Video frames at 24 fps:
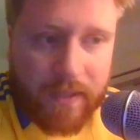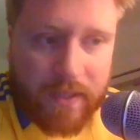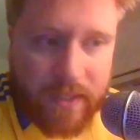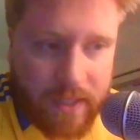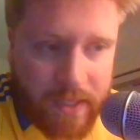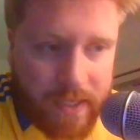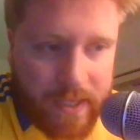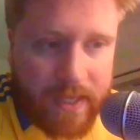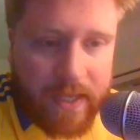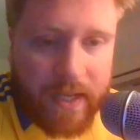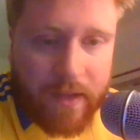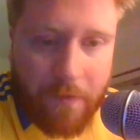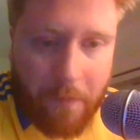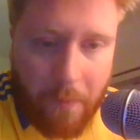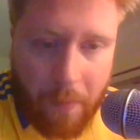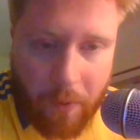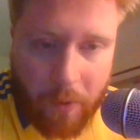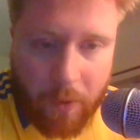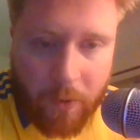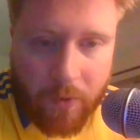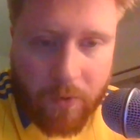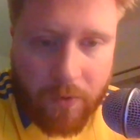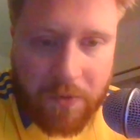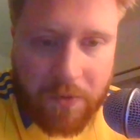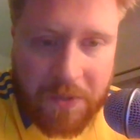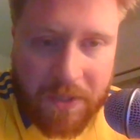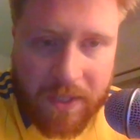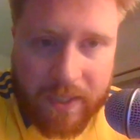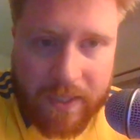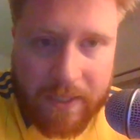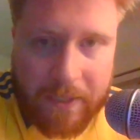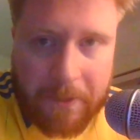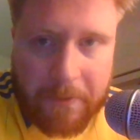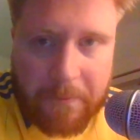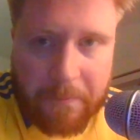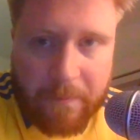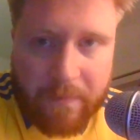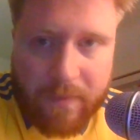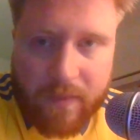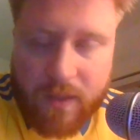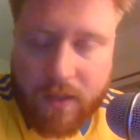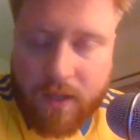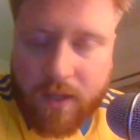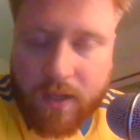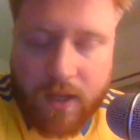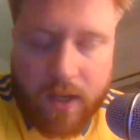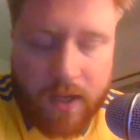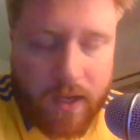City, Liverpool,
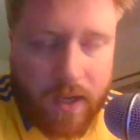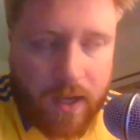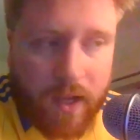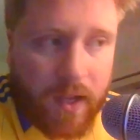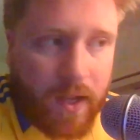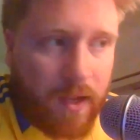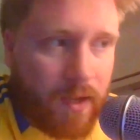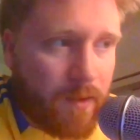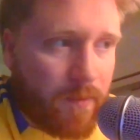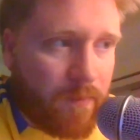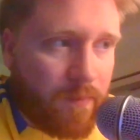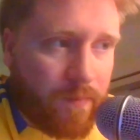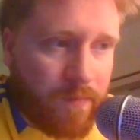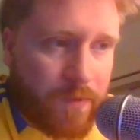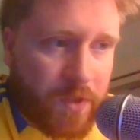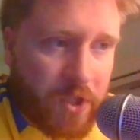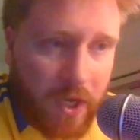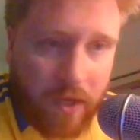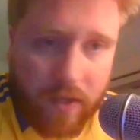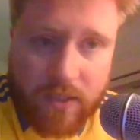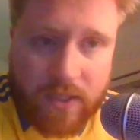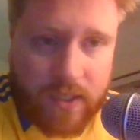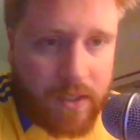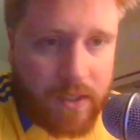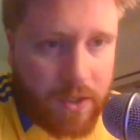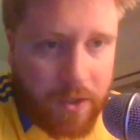Chelsea,